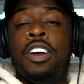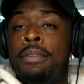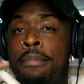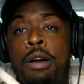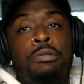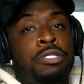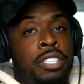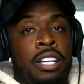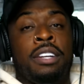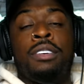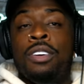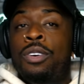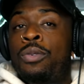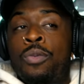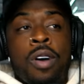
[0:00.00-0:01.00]
you're in
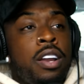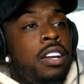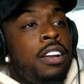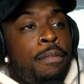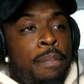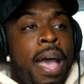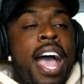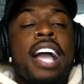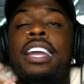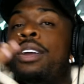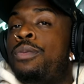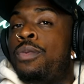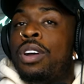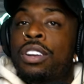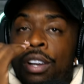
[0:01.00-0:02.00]
motion, one in the
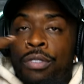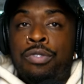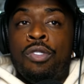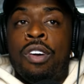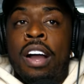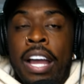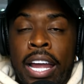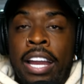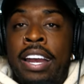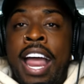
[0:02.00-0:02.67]
back and one in the front.